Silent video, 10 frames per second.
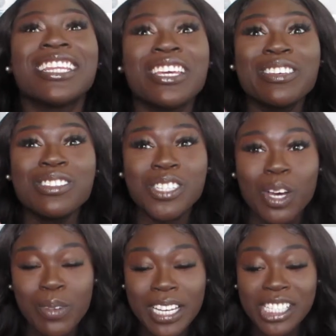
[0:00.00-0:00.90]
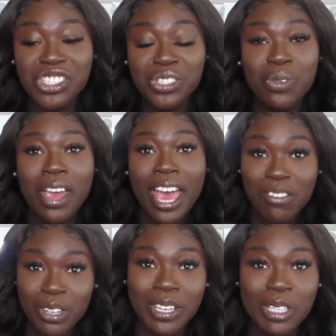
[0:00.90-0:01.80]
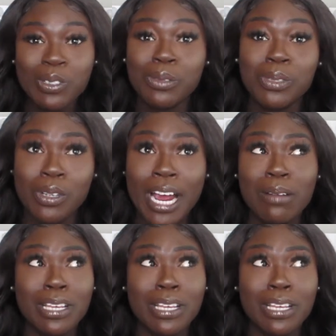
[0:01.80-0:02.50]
Thank you so much to everyone who is subscribed.